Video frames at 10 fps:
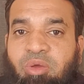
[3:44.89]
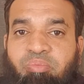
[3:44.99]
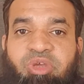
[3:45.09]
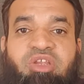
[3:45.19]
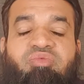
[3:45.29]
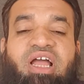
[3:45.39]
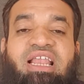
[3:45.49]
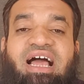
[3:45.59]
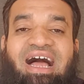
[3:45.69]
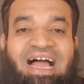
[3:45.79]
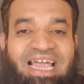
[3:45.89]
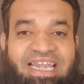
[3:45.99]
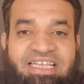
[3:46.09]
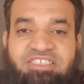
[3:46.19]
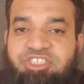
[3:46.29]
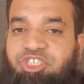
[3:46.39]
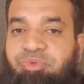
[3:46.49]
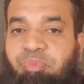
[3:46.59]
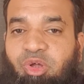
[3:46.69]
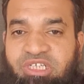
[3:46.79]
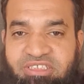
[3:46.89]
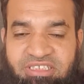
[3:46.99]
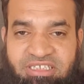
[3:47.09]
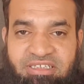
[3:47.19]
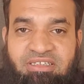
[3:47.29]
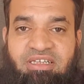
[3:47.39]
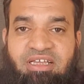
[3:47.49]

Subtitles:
Meanwhile, high density polyethylene,